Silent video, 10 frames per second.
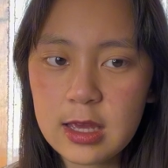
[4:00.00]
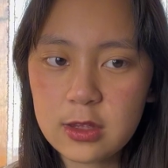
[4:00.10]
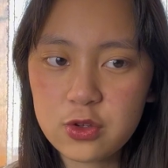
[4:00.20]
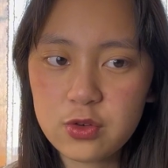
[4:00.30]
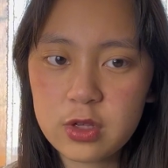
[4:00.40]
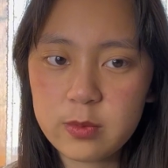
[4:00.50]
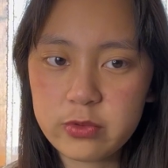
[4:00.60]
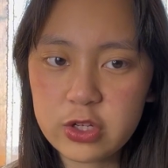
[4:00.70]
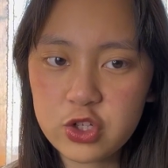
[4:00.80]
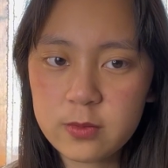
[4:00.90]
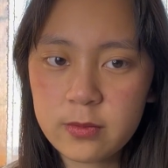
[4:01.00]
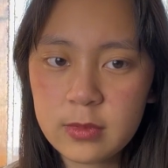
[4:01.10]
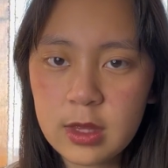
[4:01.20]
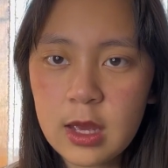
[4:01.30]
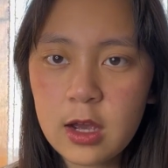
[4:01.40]
into the breach,
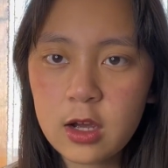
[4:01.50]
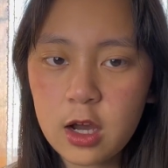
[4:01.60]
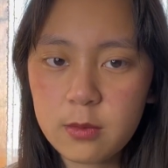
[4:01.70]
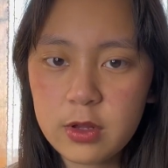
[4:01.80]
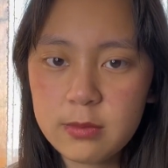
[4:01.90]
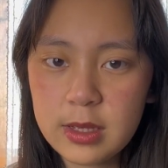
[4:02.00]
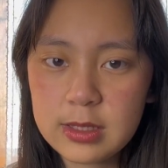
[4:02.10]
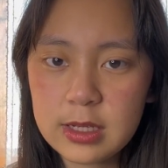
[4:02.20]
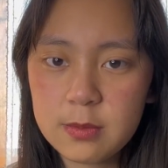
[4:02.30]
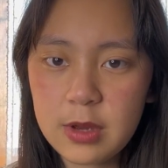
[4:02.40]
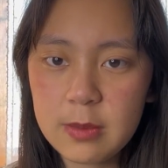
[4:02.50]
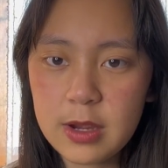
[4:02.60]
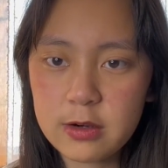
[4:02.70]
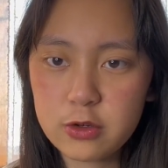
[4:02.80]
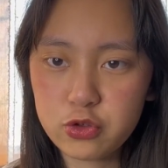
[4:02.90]
complemented by
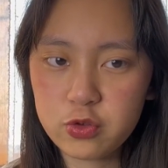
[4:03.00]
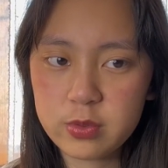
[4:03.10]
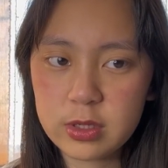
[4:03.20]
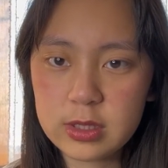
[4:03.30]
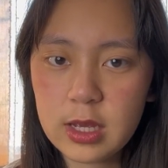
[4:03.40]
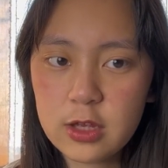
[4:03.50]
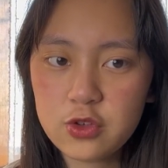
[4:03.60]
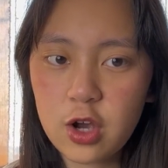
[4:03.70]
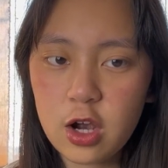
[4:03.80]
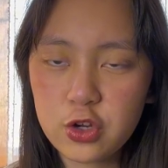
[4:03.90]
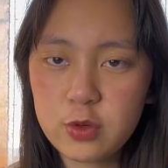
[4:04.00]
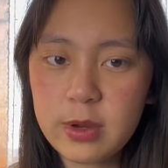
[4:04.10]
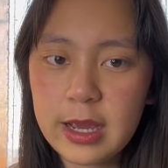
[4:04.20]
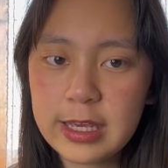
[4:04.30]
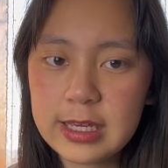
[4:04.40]
paratroopers to
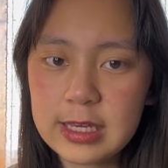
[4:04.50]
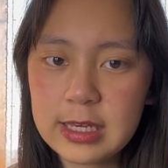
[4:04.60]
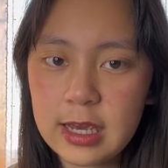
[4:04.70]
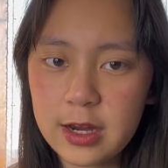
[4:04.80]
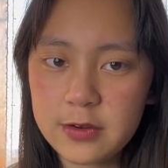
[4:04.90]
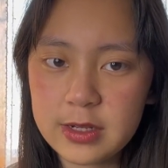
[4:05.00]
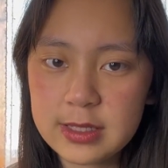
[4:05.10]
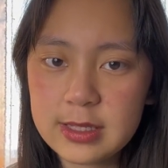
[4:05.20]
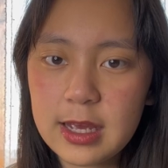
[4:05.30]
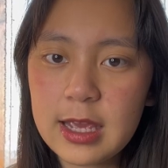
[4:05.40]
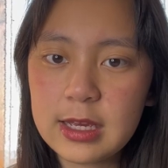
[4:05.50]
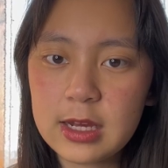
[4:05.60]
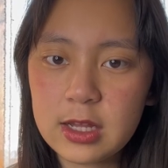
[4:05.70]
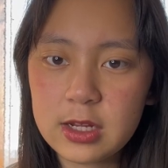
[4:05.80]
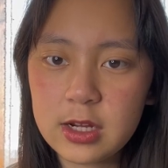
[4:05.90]
occupy key areas and
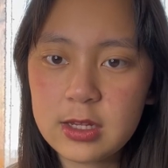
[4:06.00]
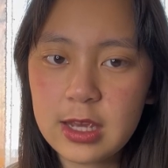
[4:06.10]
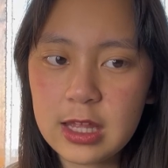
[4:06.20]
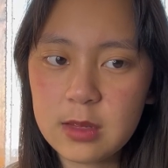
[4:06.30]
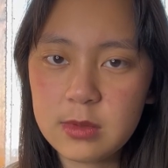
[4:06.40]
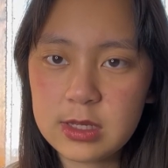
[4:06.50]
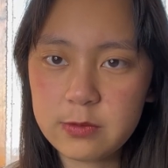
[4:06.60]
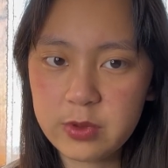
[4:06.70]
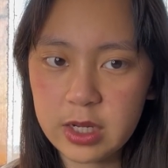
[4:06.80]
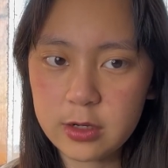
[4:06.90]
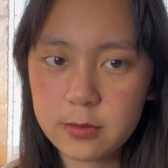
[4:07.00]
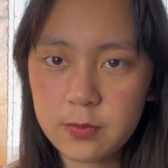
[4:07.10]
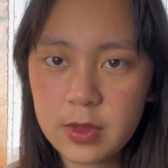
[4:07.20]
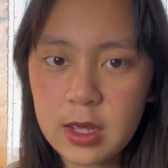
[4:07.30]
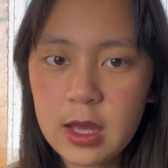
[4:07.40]
clear the enemy's rear.
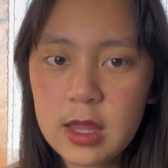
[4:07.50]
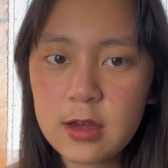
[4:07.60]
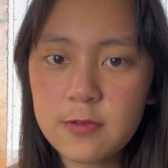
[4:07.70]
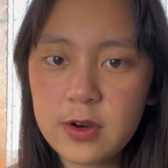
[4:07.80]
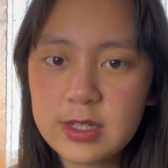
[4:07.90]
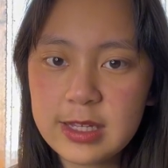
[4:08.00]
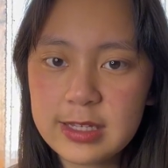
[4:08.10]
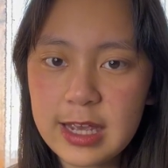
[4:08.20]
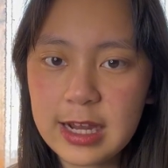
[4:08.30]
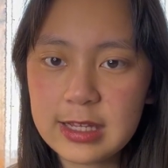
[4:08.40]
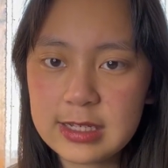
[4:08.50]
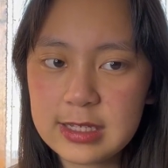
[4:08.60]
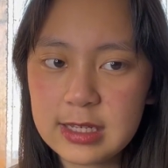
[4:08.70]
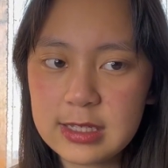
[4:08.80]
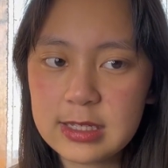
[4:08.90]
The furthest attack
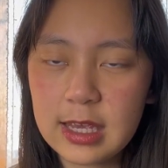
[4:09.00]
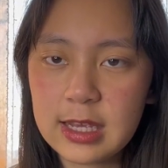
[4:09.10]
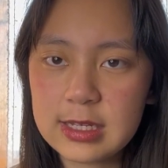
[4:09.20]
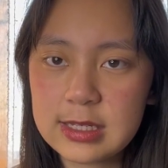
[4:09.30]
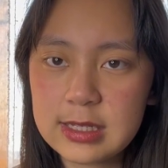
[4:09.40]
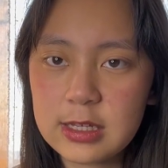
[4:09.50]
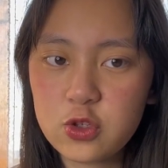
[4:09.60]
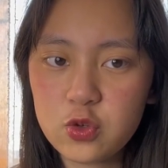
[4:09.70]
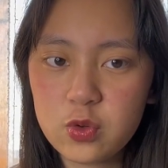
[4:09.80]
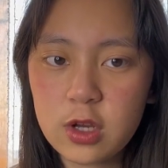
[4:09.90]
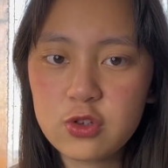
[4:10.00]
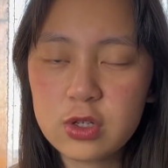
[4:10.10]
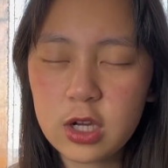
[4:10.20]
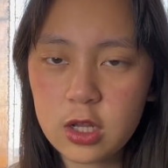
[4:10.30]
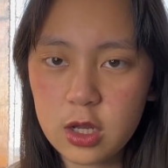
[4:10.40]
distance can exceed 200
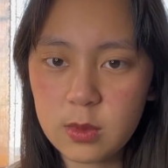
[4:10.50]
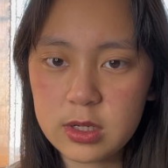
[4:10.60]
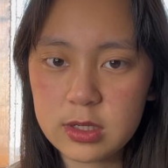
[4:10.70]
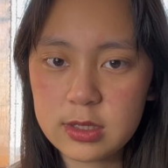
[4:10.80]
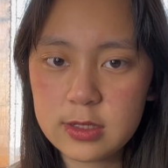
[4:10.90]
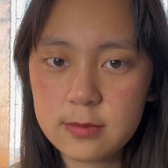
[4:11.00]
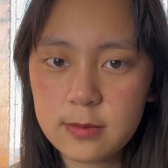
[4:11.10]
kilometers.